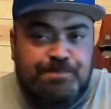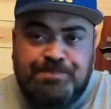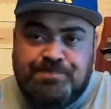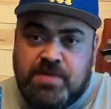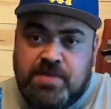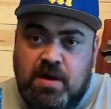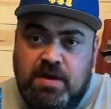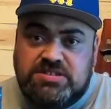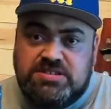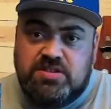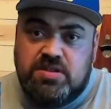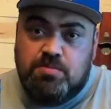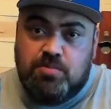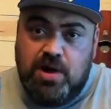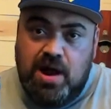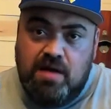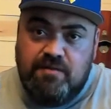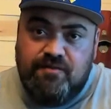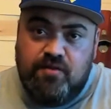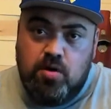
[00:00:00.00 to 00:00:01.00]
All right, so the
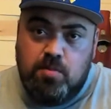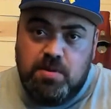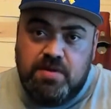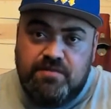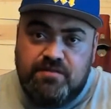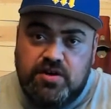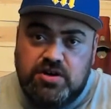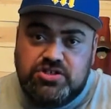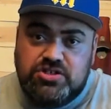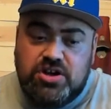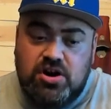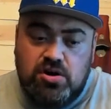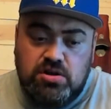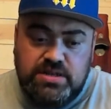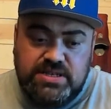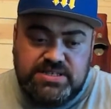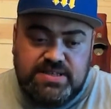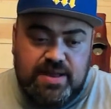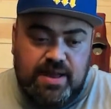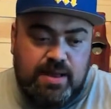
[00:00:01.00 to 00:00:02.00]
Brown-Forman version, early
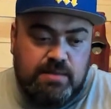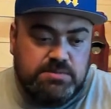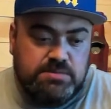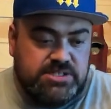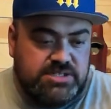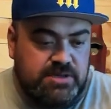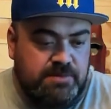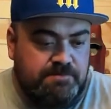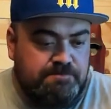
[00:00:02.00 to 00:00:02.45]
times.